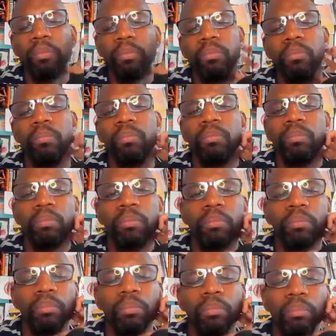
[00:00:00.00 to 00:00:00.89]

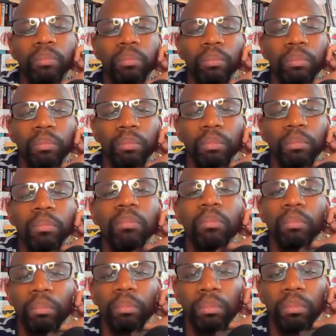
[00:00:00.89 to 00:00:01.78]

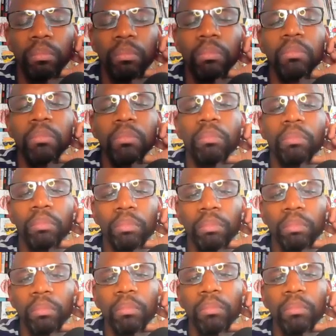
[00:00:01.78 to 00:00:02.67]

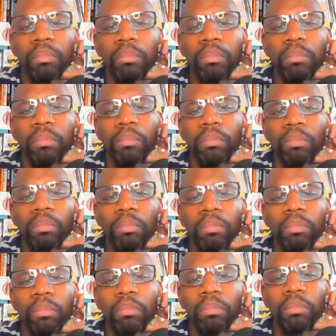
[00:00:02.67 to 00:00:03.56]

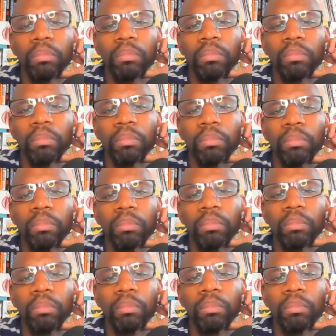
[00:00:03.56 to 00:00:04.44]

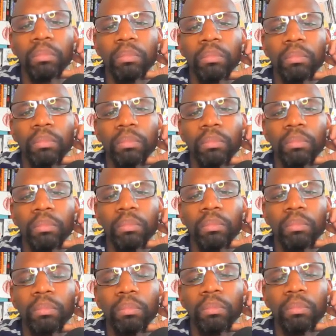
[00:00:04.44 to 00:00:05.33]

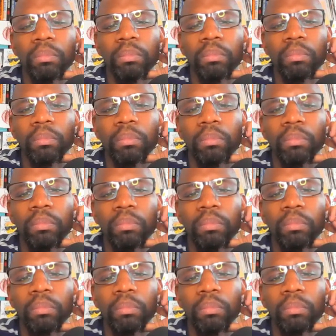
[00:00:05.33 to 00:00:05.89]
[no speech]